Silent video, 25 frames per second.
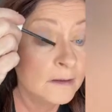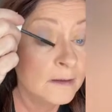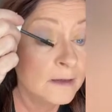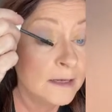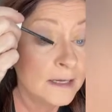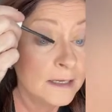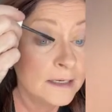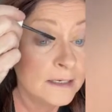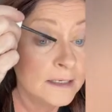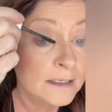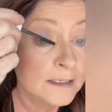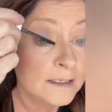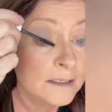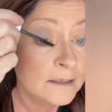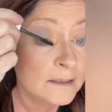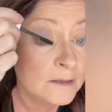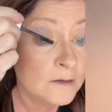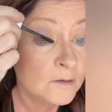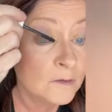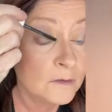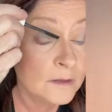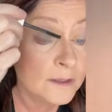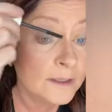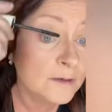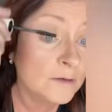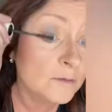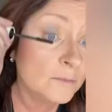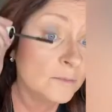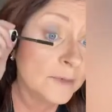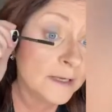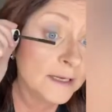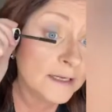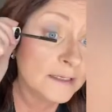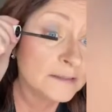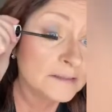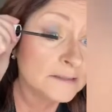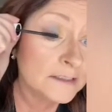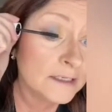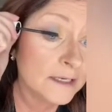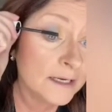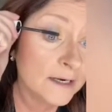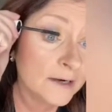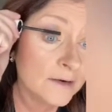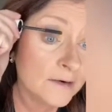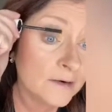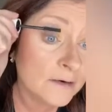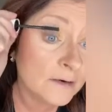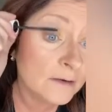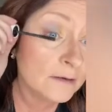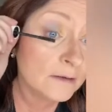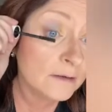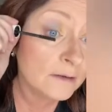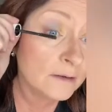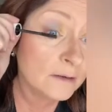I need to do a little mascara.